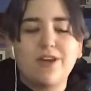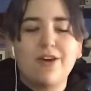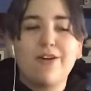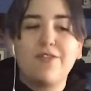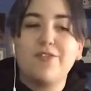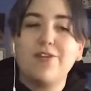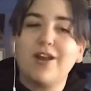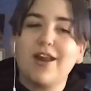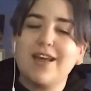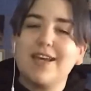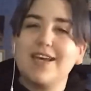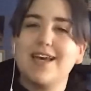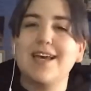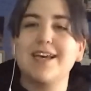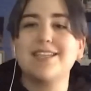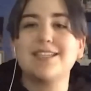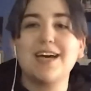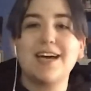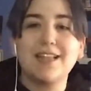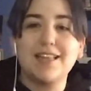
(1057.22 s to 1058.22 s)
If you like it,
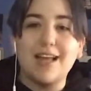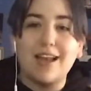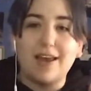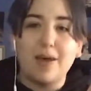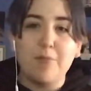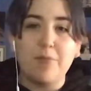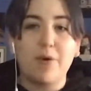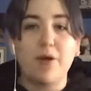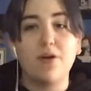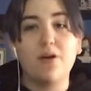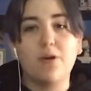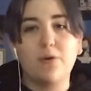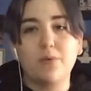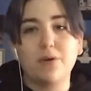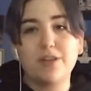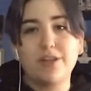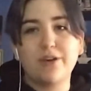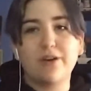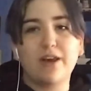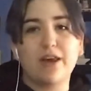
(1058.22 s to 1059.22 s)
attack that like button
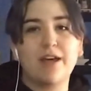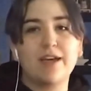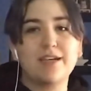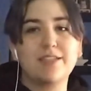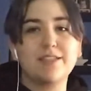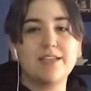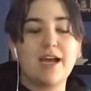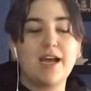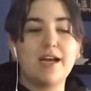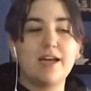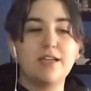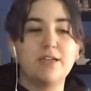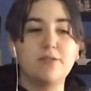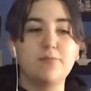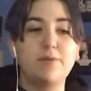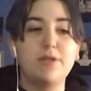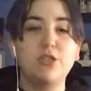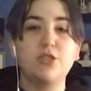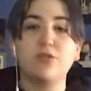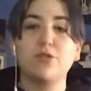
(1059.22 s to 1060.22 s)
with your likes, and
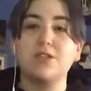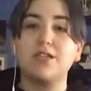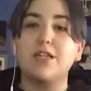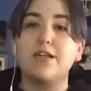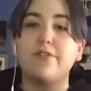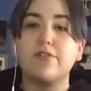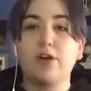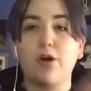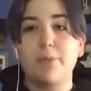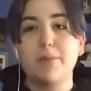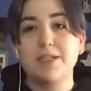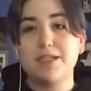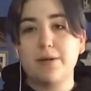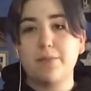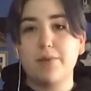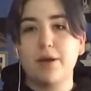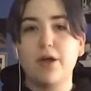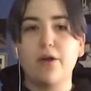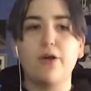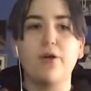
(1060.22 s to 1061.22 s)
be sure to leave a comment
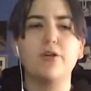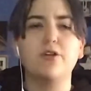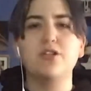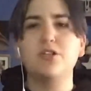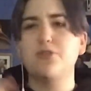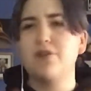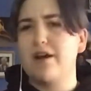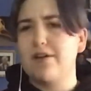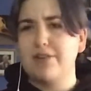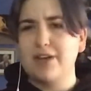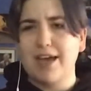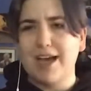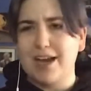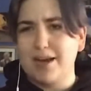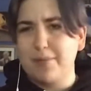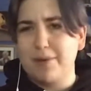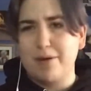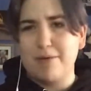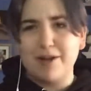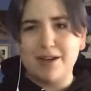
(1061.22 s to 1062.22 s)
down below. Do you have any
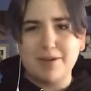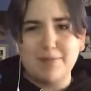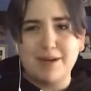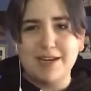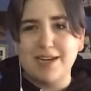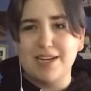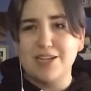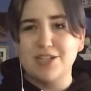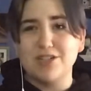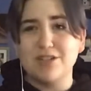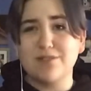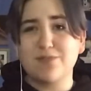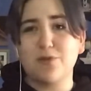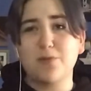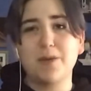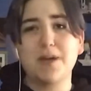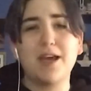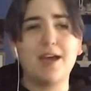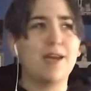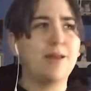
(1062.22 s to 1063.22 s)
anime recommendations
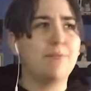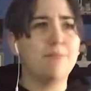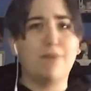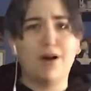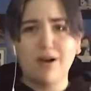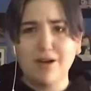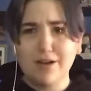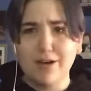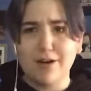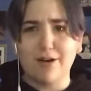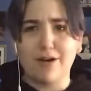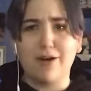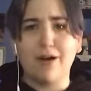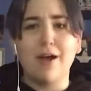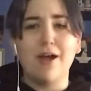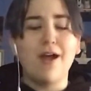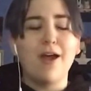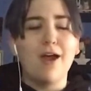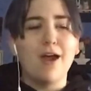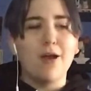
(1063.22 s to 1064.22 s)
for me? Any manga
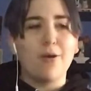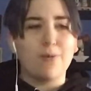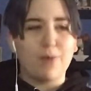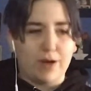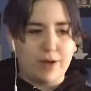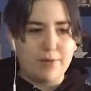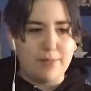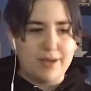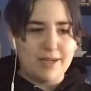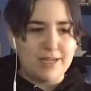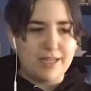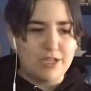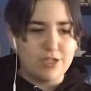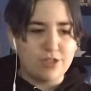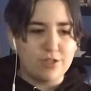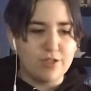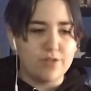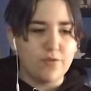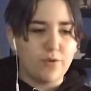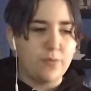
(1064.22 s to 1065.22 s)

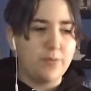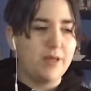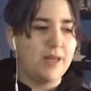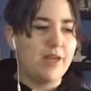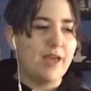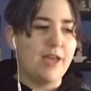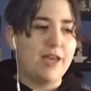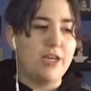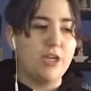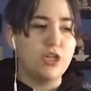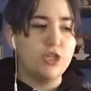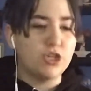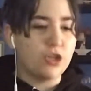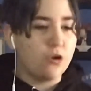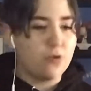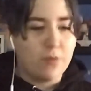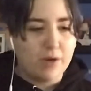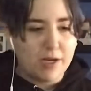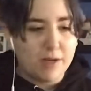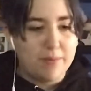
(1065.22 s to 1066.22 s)
recommendations for me? Any
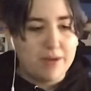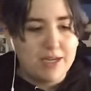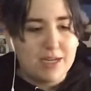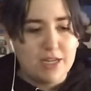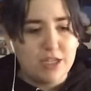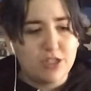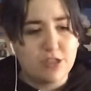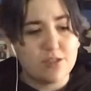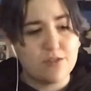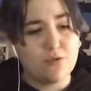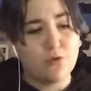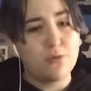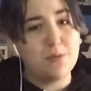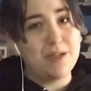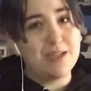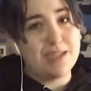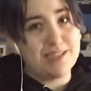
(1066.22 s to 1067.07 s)
show recommendations for me?